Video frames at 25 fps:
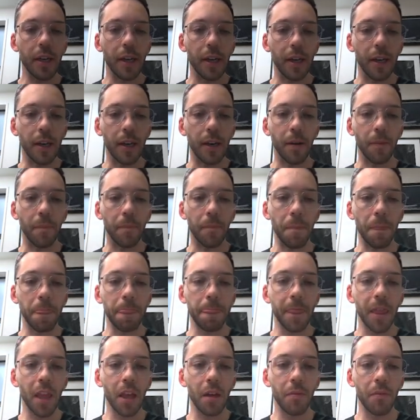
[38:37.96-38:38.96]
you.
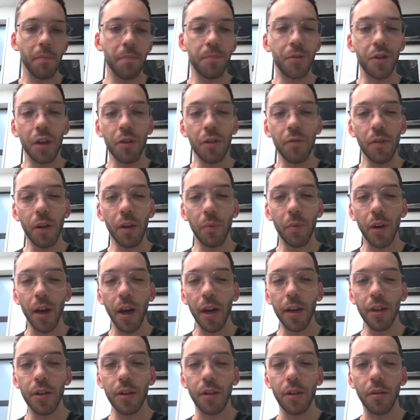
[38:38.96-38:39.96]
Generally, what
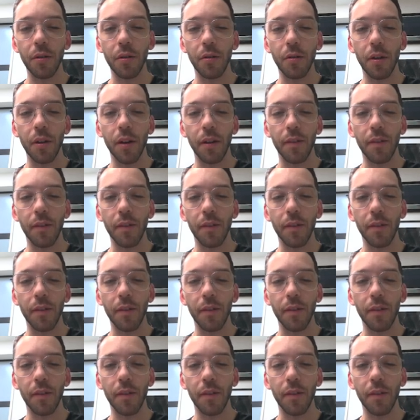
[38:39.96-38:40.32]
I do,